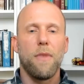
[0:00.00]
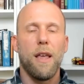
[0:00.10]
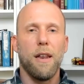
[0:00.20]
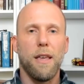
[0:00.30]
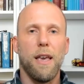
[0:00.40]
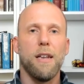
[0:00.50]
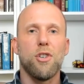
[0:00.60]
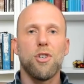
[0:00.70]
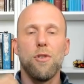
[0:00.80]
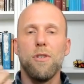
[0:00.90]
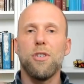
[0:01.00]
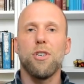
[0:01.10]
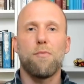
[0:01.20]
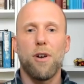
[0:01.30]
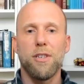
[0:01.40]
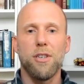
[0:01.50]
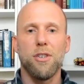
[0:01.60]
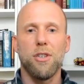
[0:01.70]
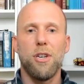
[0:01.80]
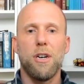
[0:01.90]
And again, as soon as this process
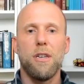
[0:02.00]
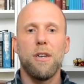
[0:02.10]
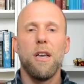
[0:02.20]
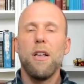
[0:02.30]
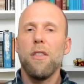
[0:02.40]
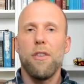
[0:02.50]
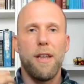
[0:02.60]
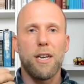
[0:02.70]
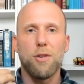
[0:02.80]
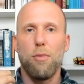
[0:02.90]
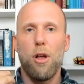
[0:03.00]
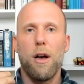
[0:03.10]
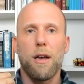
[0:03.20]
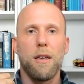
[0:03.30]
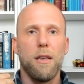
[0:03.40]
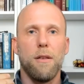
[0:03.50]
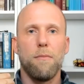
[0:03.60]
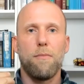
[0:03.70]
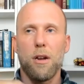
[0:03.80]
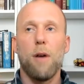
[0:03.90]
is done, the next block
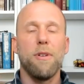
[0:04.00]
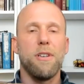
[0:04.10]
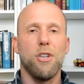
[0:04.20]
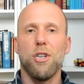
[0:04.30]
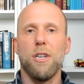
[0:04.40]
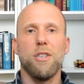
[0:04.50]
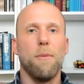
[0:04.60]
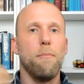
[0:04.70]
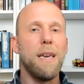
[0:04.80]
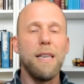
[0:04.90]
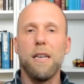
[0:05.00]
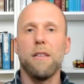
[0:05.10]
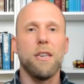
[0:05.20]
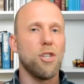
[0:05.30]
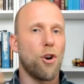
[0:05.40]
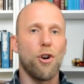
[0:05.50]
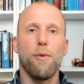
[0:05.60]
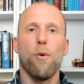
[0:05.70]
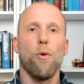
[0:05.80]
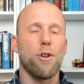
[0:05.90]
competition is immediately started to
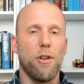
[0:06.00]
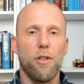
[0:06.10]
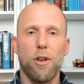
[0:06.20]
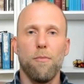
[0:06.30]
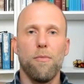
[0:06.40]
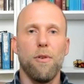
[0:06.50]
be worked on.